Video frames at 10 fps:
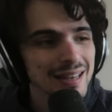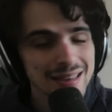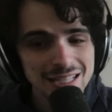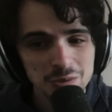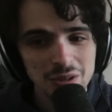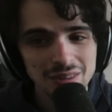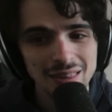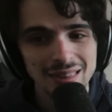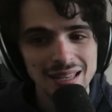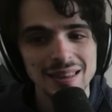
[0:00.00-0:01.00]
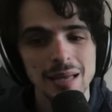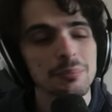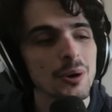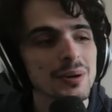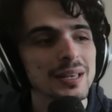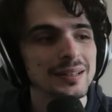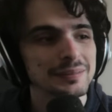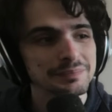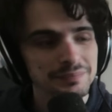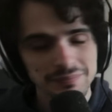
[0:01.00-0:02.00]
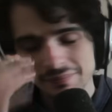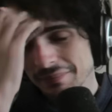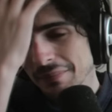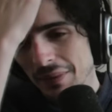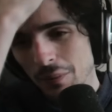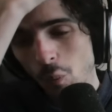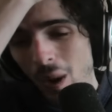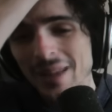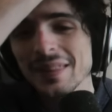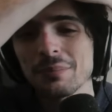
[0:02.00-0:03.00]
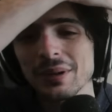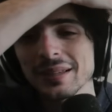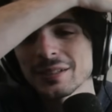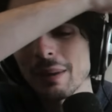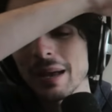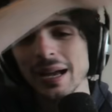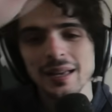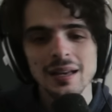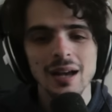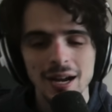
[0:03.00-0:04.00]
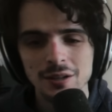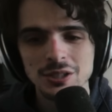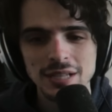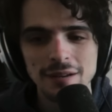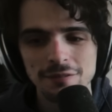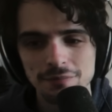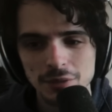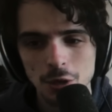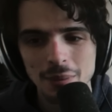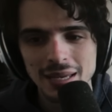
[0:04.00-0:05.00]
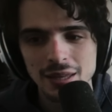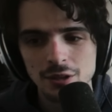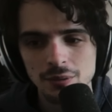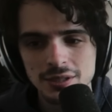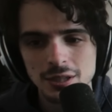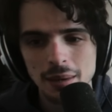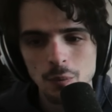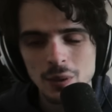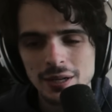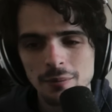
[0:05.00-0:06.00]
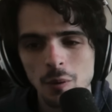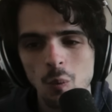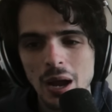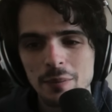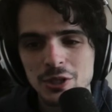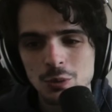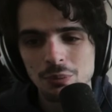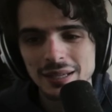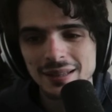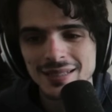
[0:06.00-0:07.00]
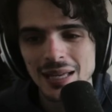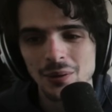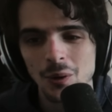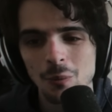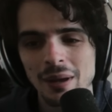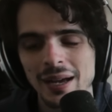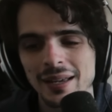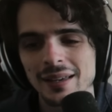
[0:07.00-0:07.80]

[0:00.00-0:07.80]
This was the thing that broke it. Why'd they bring this back? I understand, making the rest of the map weaker, but why would you bring this hellhole back?